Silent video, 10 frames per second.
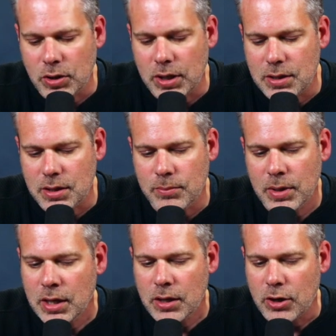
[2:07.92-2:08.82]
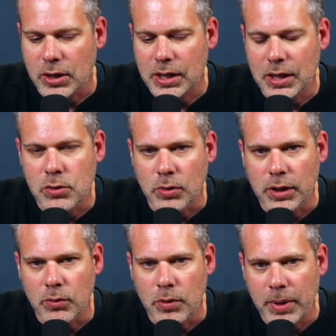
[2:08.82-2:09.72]
Judaism. Their kids
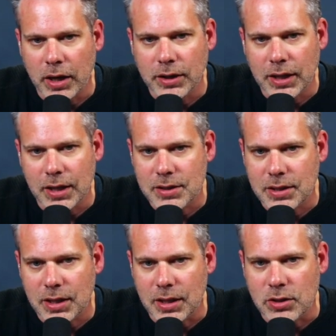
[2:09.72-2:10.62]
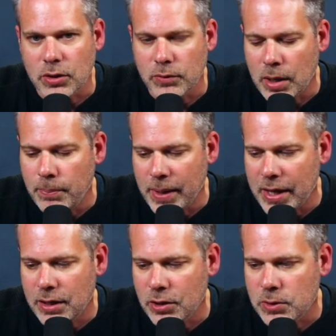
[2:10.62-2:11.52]
really rebelled against it and sort of
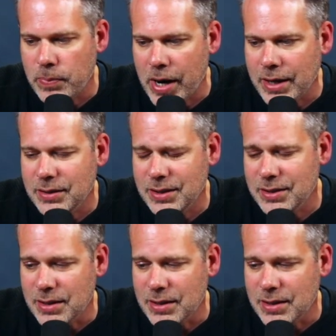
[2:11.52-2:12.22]
abandoned those practices.